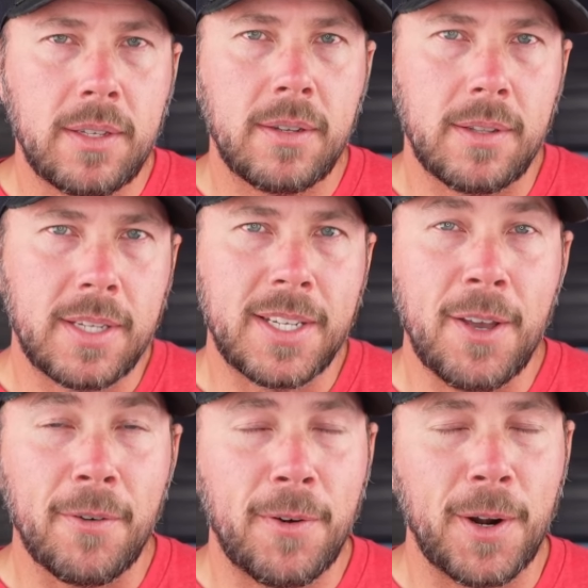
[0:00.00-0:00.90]
so the
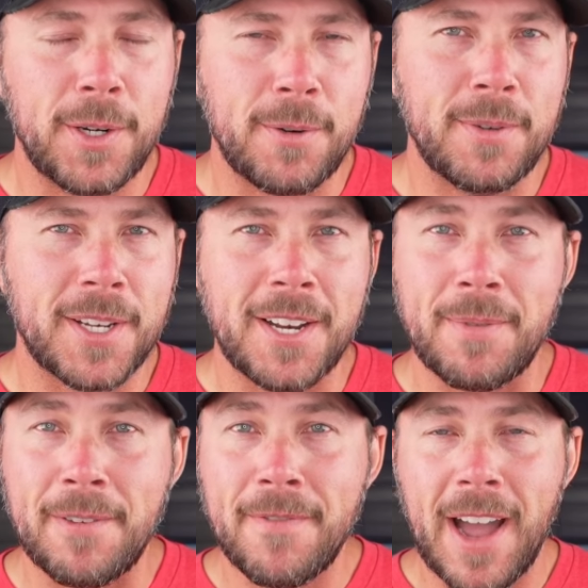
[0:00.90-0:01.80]
steel version was gonna
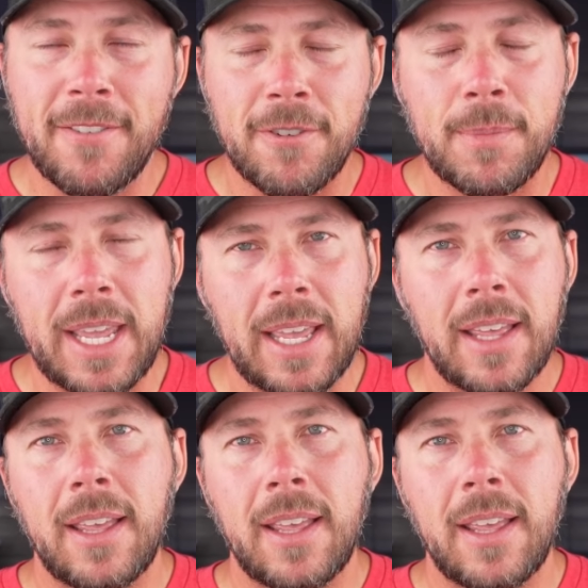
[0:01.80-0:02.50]
be fine for me.